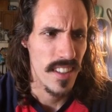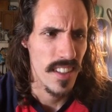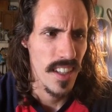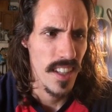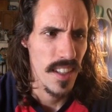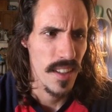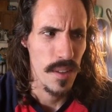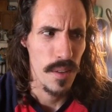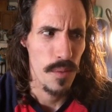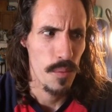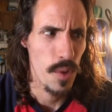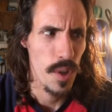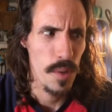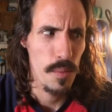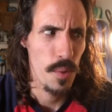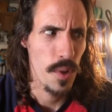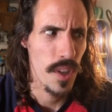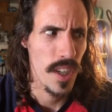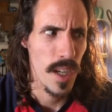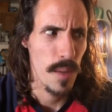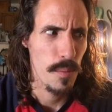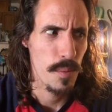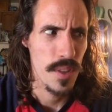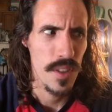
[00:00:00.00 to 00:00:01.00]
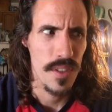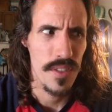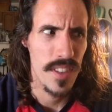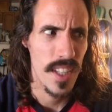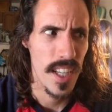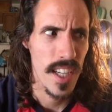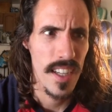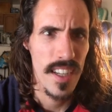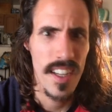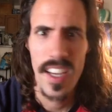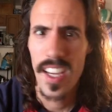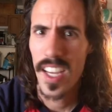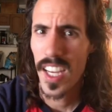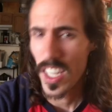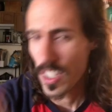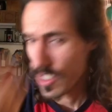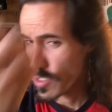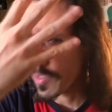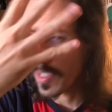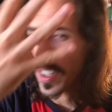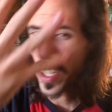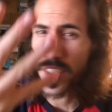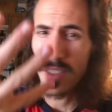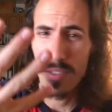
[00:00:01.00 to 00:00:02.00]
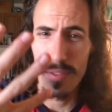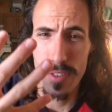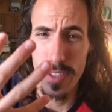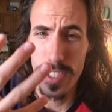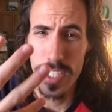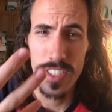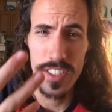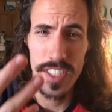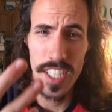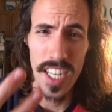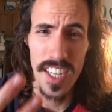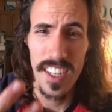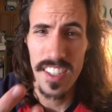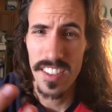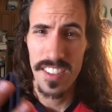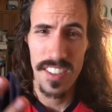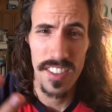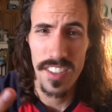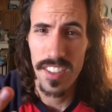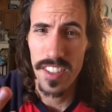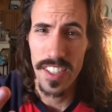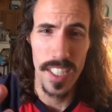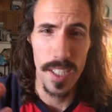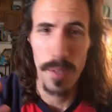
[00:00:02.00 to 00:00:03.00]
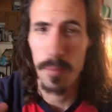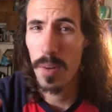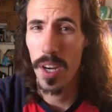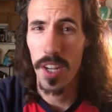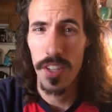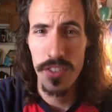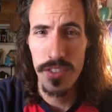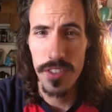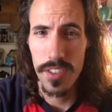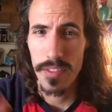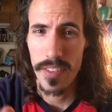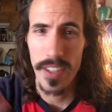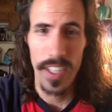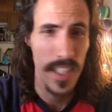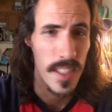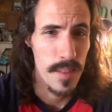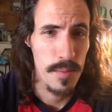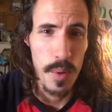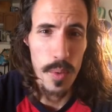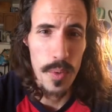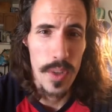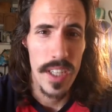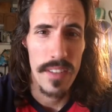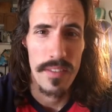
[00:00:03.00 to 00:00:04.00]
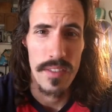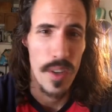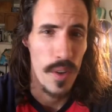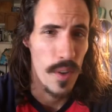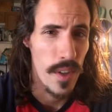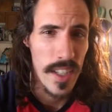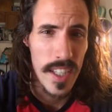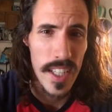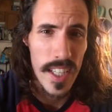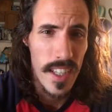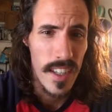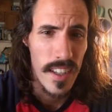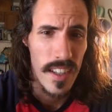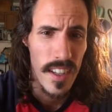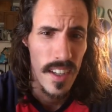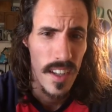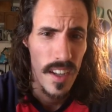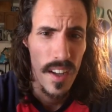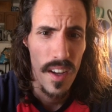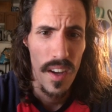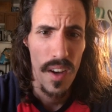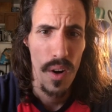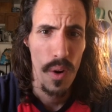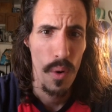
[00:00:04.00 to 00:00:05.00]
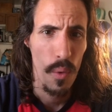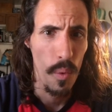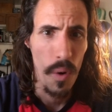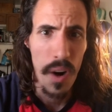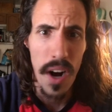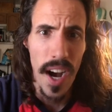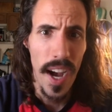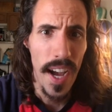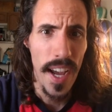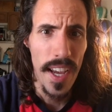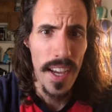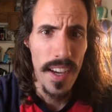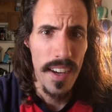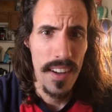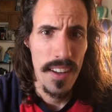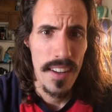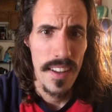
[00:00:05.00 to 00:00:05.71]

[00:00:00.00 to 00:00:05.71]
At one point in episode 10, his face freaking changes into a monster face, but we have no idea why.